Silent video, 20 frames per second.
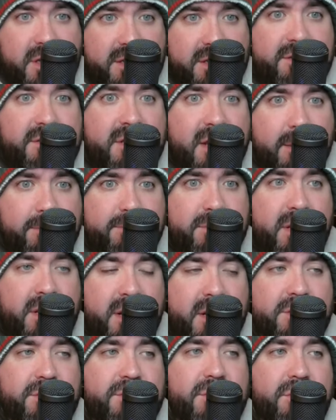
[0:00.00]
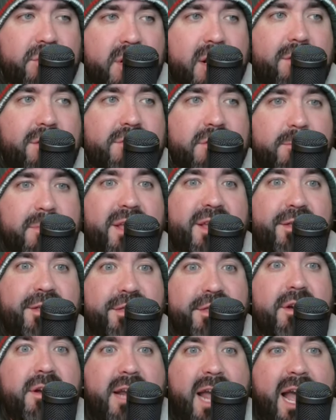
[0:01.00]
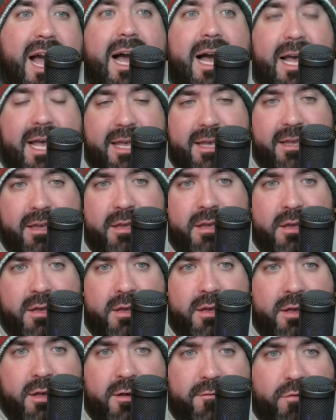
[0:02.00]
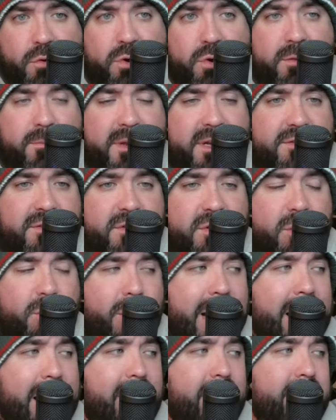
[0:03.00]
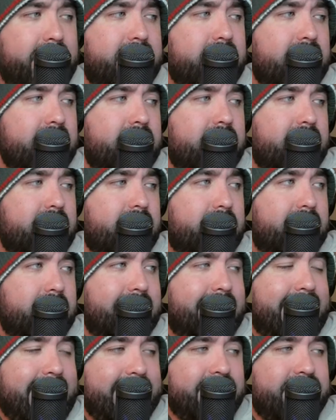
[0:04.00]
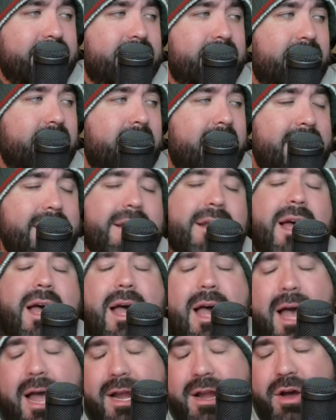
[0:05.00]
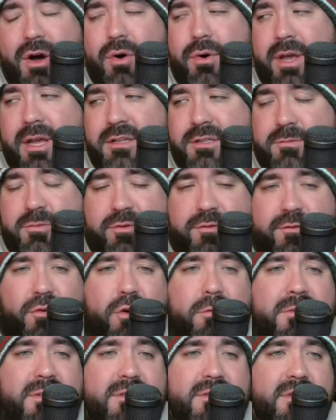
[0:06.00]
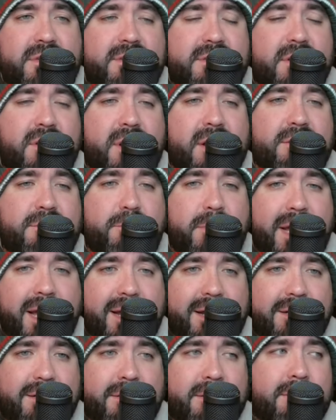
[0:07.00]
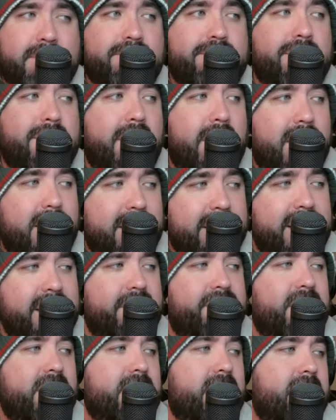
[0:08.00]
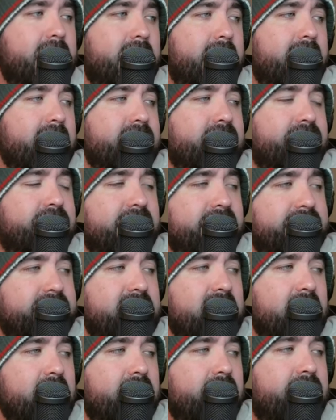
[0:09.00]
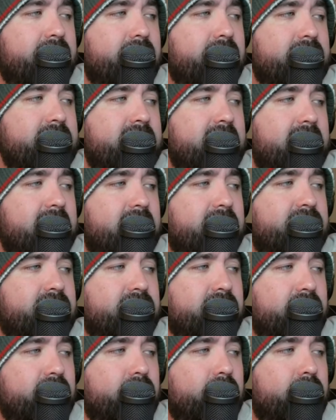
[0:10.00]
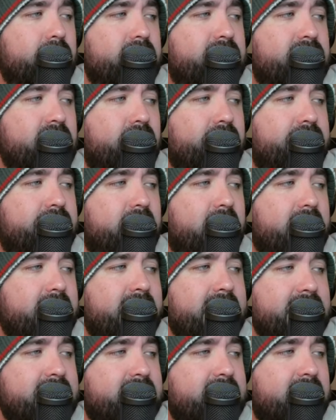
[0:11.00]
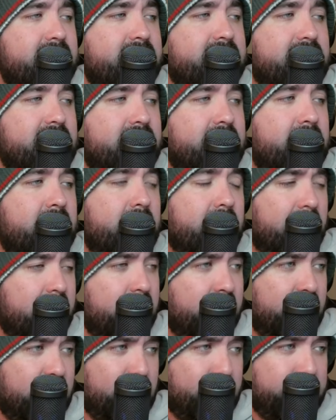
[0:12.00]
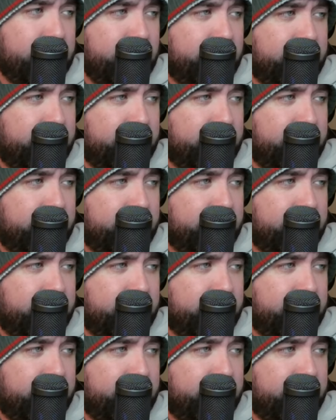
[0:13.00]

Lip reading: stepped in and turned out to be the guy for the Minnesota Wild last year. And I know his performance this year has been uneven. He's 15-13-2 so far this season, with a